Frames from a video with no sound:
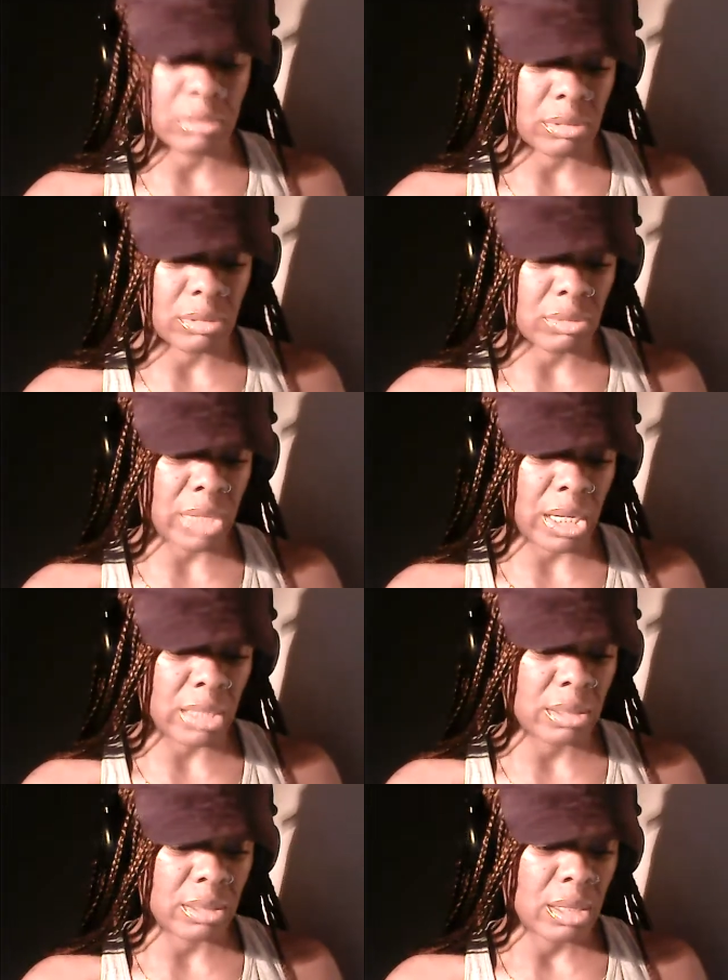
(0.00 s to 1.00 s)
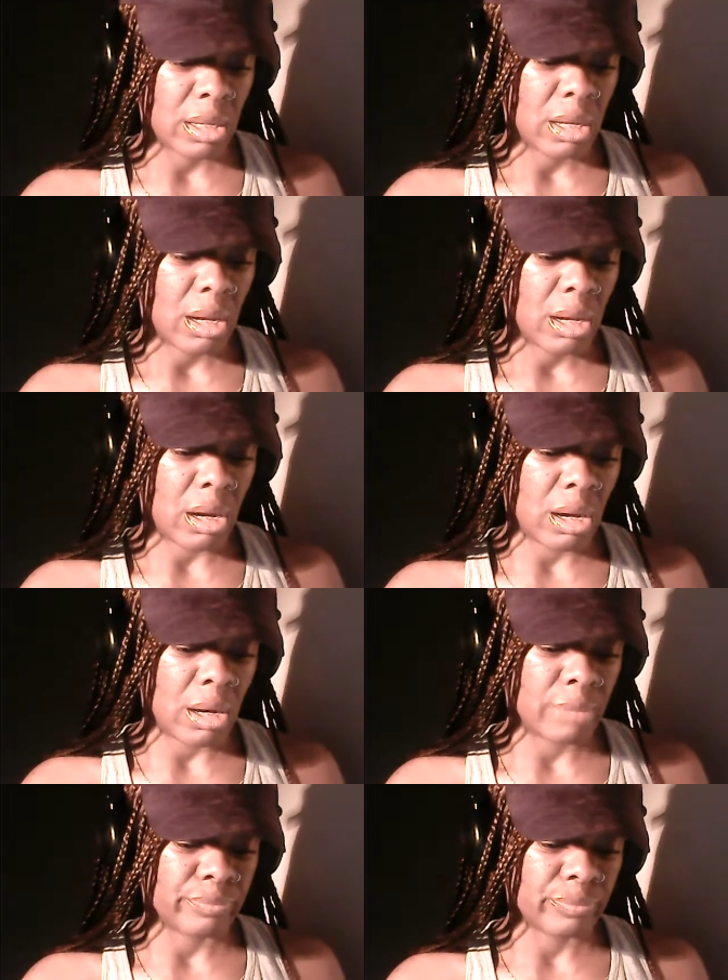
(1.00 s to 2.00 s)
Okay.
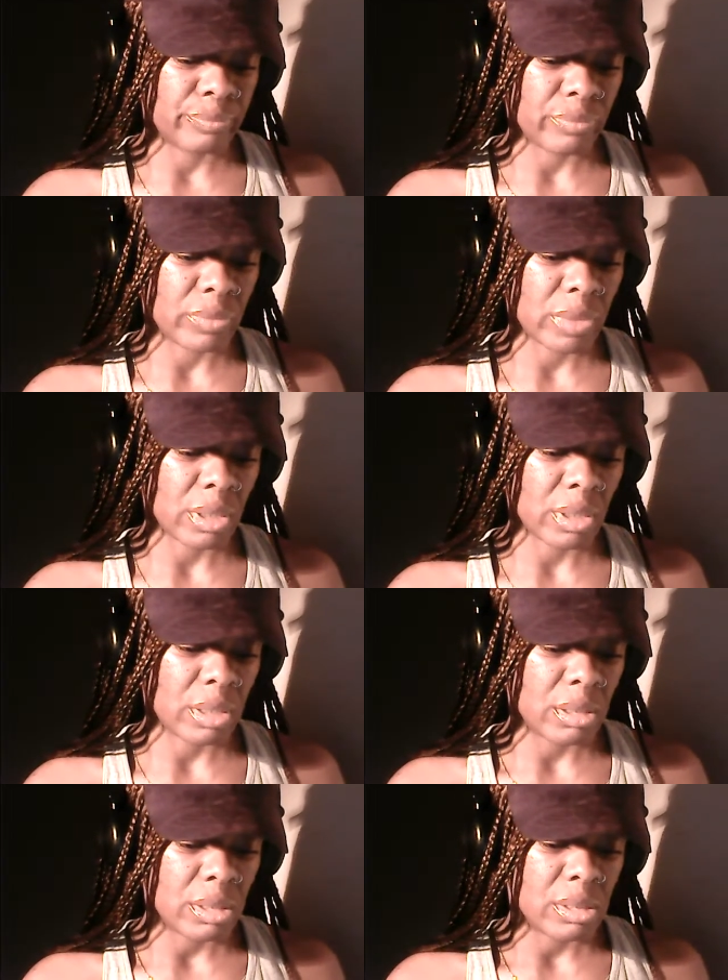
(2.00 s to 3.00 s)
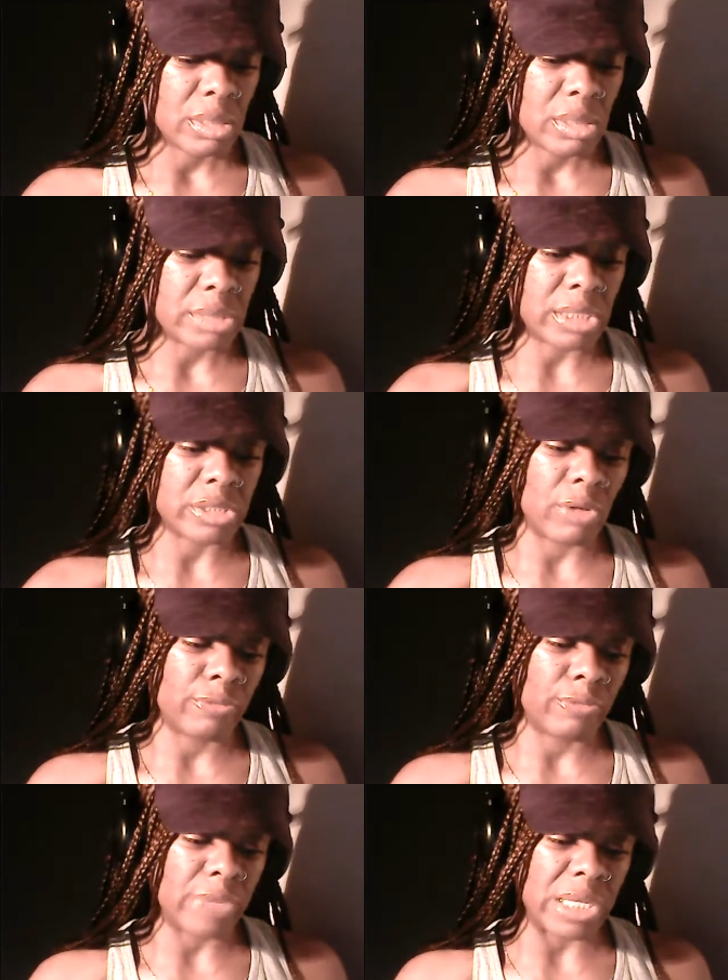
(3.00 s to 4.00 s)
Um, I said,
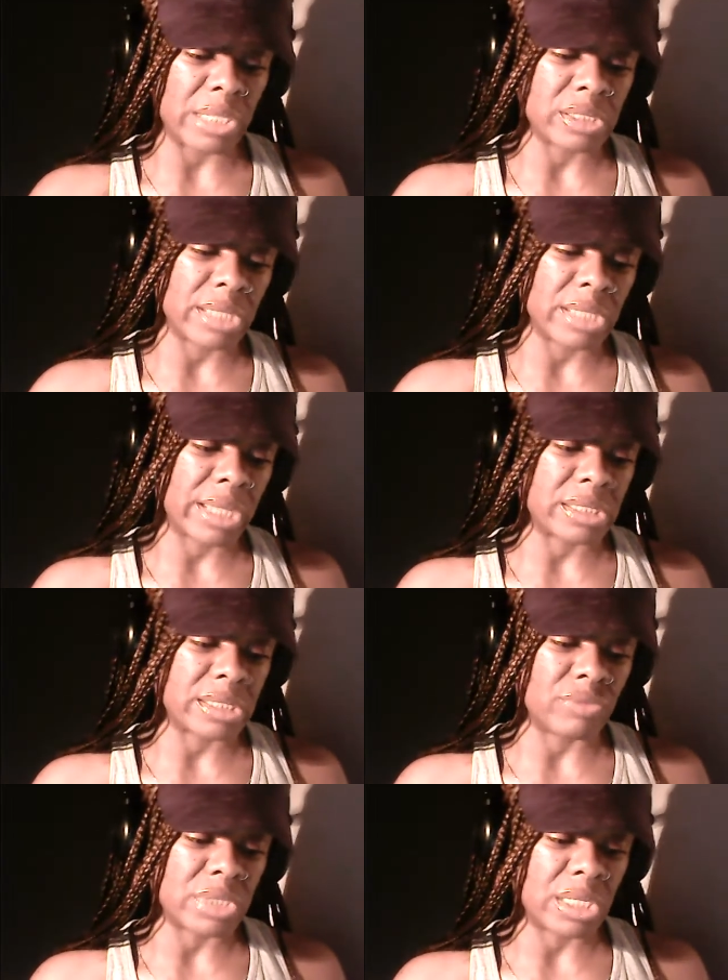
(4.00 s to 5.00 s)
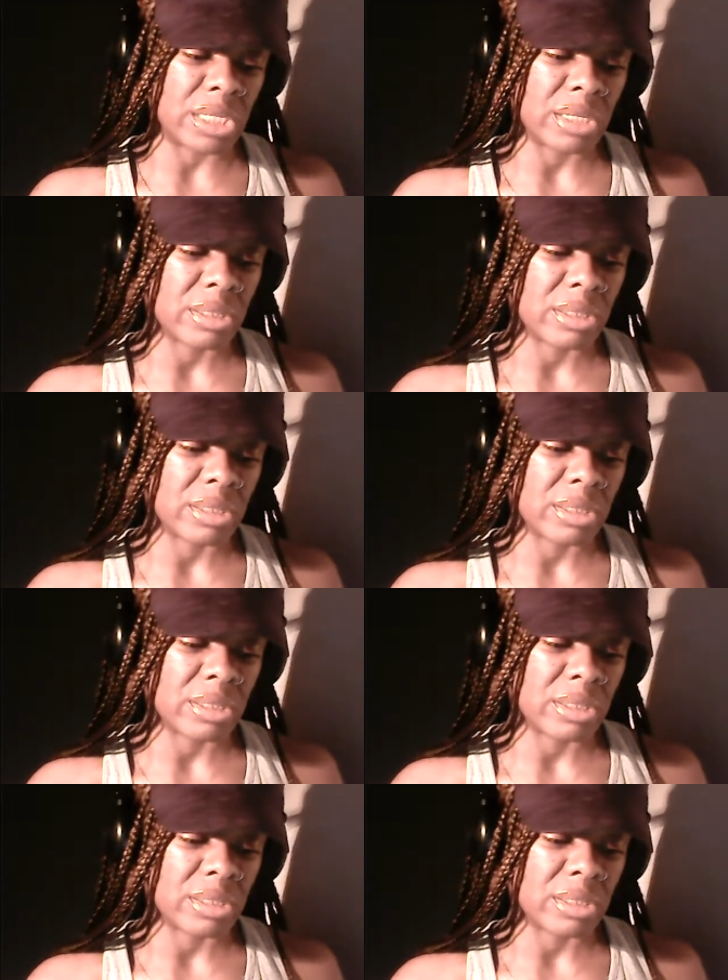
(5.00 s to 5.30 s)
don't feed into negativity